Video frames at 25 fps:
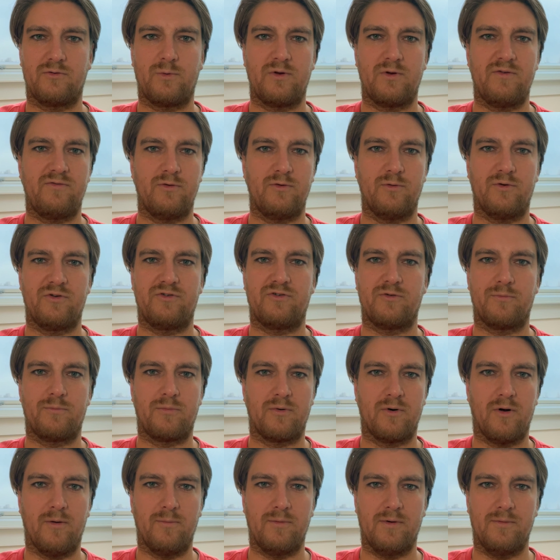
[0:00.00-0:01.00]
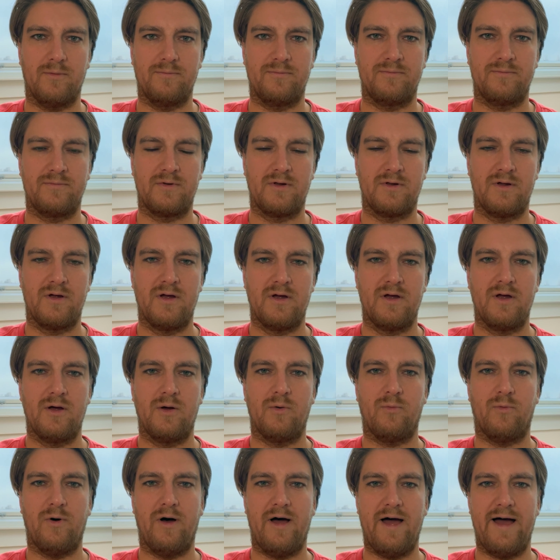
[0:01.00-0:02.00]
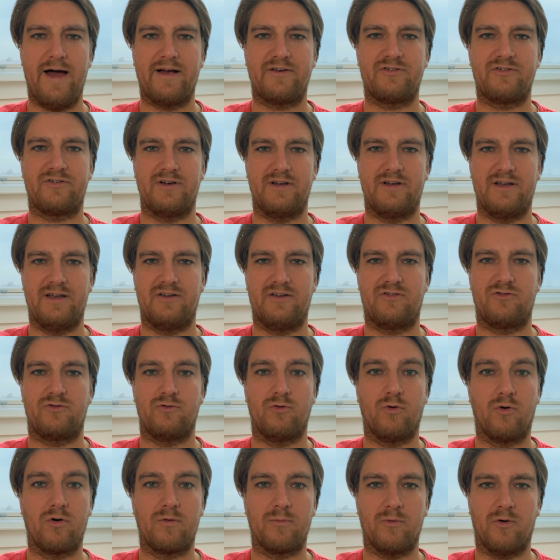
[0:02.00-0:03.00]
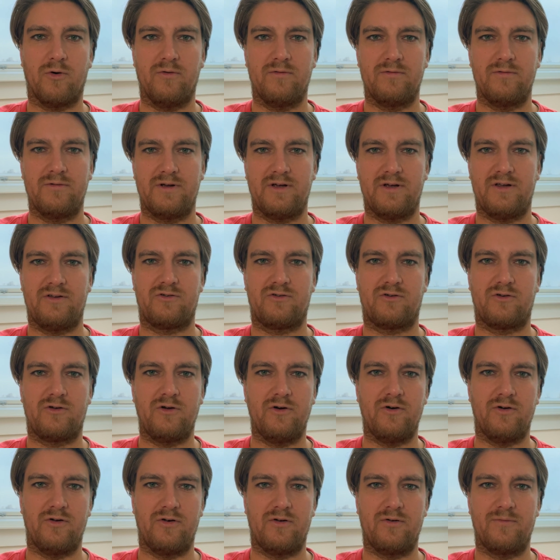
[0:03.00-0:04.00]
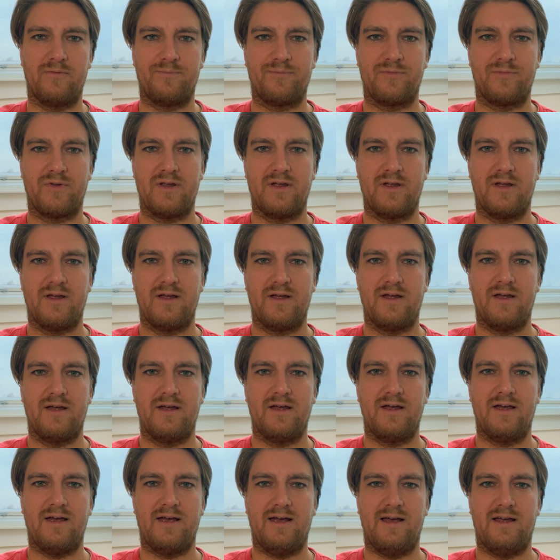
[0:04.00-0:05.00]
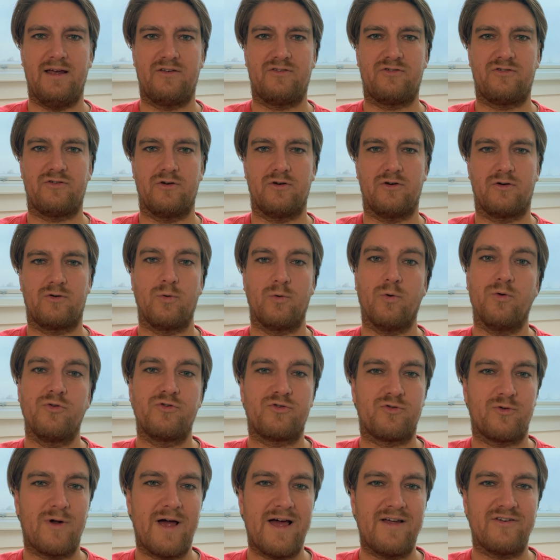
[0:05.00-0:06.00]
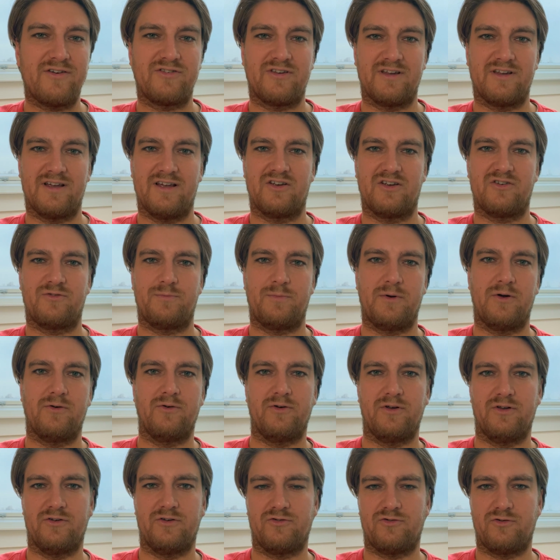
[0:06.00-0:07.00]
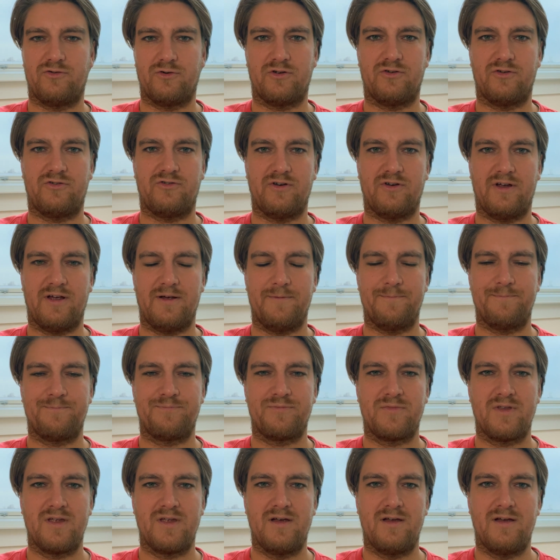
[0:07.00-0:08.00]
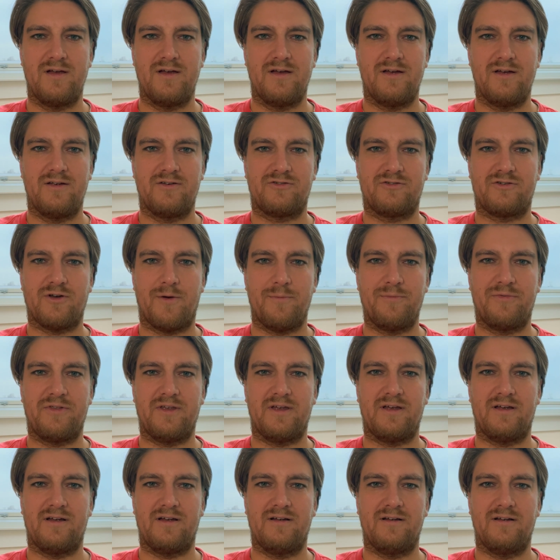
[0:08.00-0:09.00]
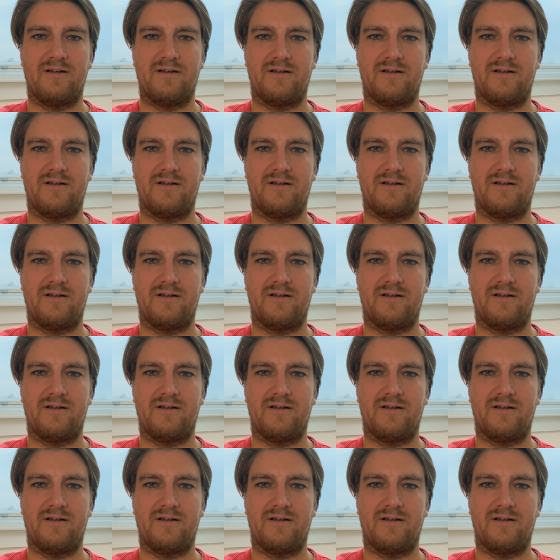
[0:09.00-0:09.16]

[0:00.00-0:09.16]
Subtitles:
we feel it's a problem. Well, actually it's normal, it's good. It's a contrasting experience, you could say. Something